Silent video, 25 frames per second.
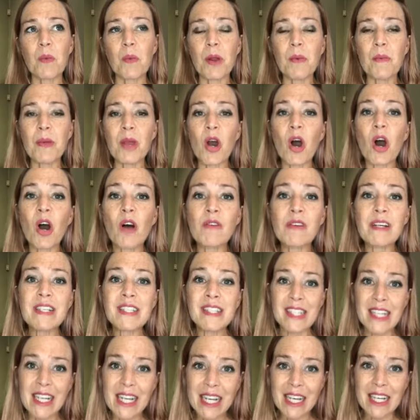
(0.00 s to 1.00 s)
When we are
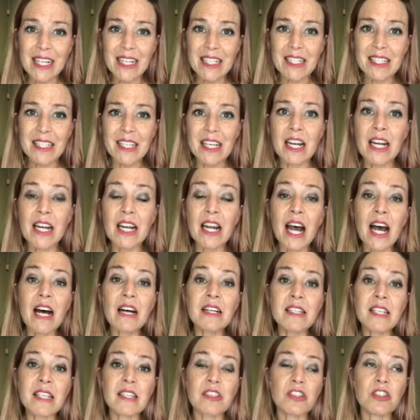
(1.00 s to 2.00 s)
resilient, it
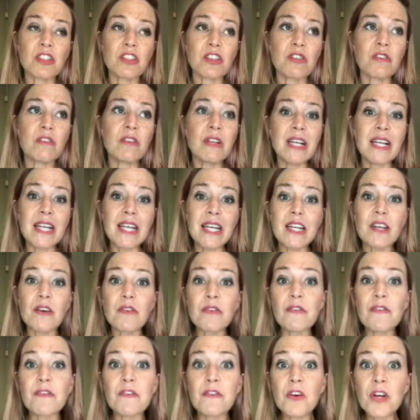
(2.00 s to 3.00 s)
allows us to lead a
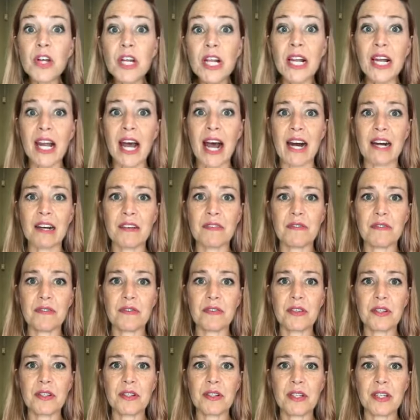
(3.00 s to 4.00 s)
fuller
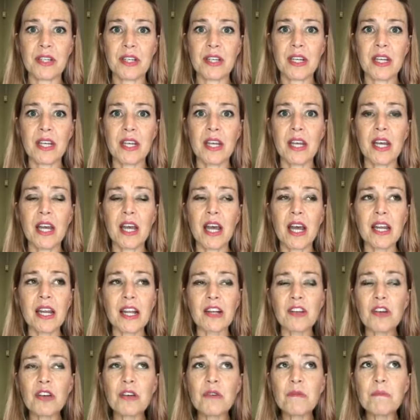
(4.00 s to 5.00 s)
life. And
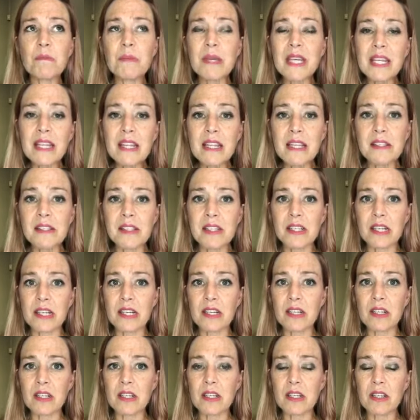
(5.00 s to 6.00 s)
I don't mean this in
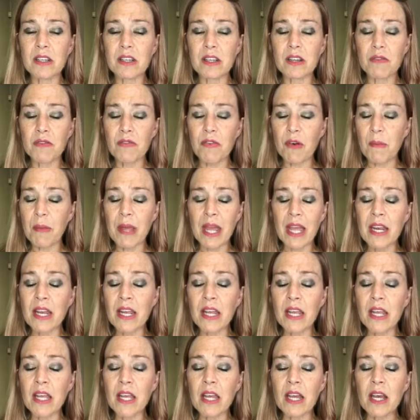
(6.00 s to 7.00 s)
a, from
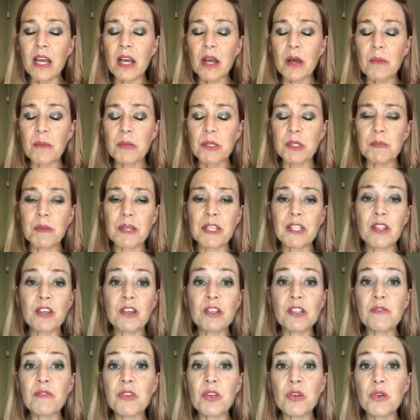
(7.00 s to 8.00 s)
any perspective.
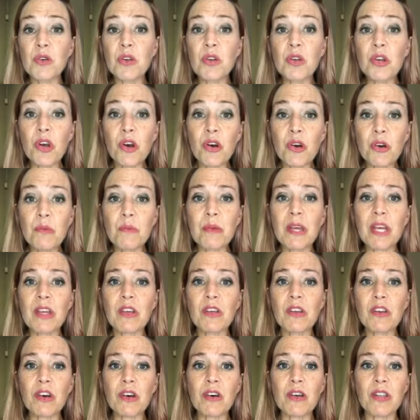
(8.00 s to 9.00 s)
Those of you who know me,
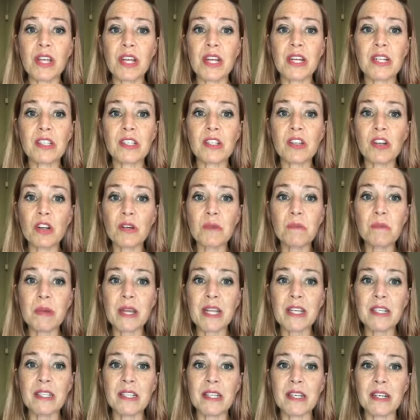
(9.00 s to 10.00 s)
you know that it's not
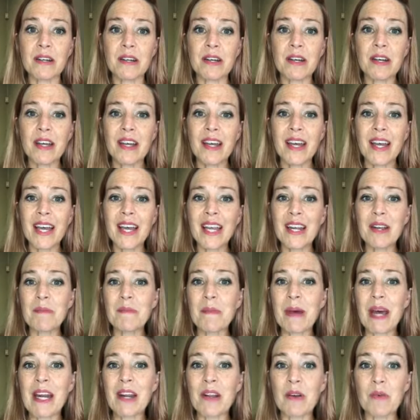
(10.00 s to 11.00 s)
meant in a, in a
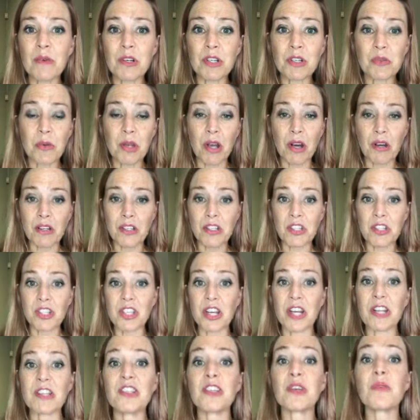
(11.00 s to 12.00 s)
manner in which we are
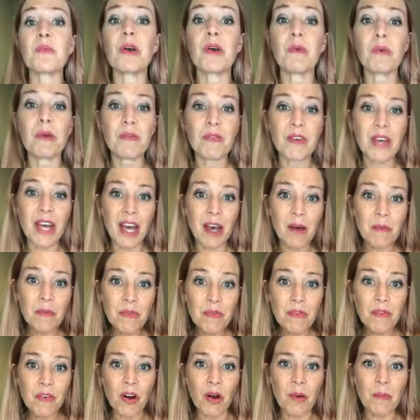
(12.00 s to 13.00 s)
judging where we've come
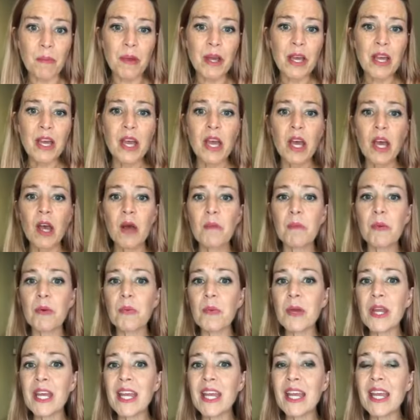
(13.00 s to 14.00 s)
from, but
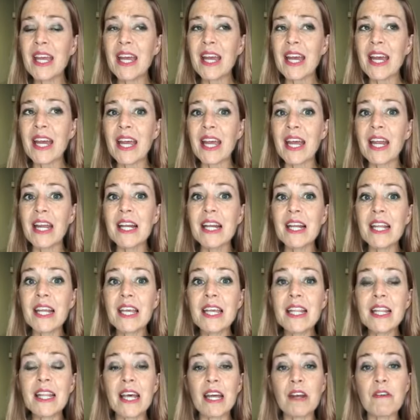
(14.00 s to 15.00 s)
we can
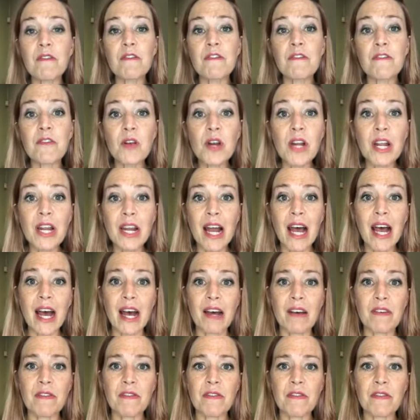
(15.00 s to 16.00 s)
lead that fuller
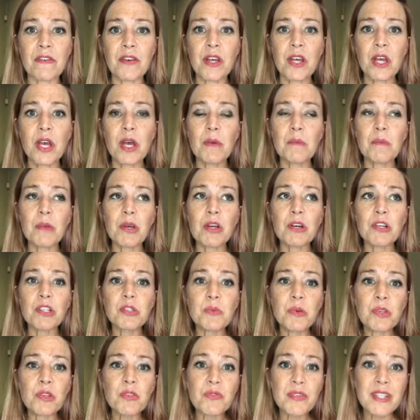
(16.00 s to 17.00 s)
life
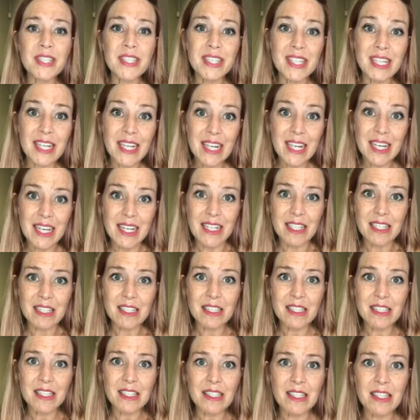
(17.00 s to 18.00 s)
because with
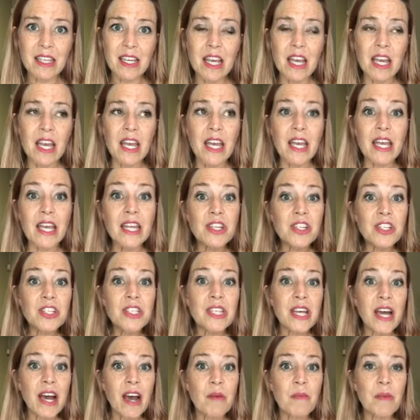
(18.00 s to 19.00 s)
resilience, each
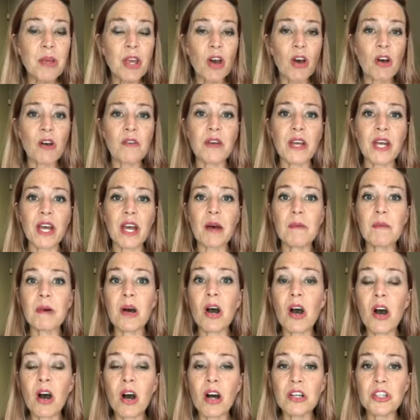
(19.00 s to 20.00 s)
time we overcome a
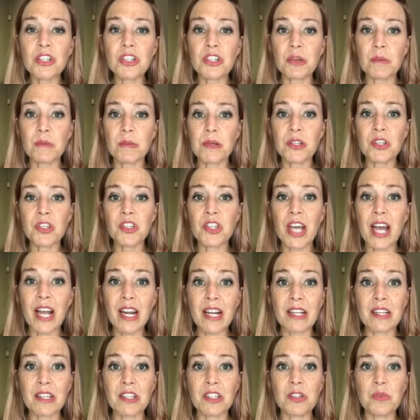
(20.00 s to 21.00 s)
hardship and
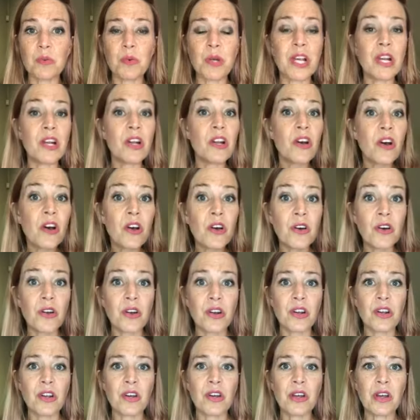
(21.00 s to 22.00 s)
challenge, we
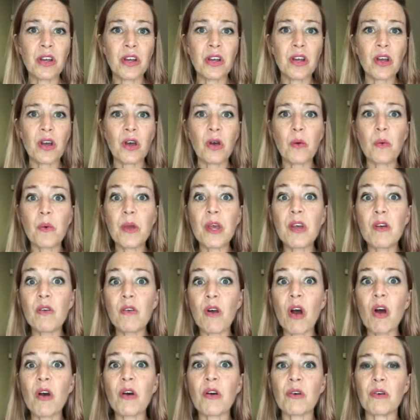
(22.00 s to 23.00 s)
learn, we
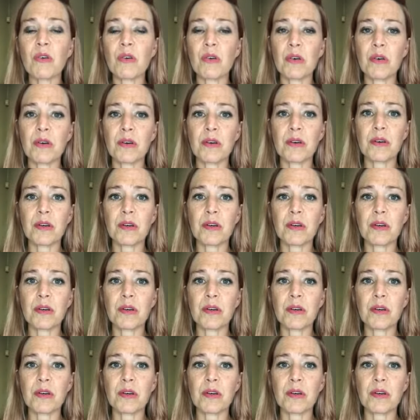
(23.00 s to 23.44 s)
grow,